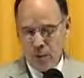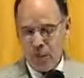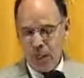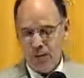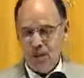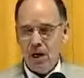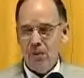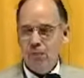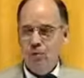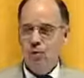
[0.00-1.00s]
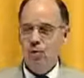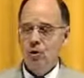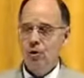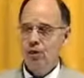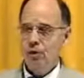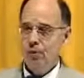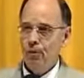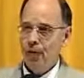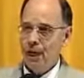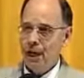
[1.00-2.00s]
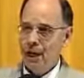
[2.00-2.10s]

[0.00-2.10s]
We're going to have the opportunity to point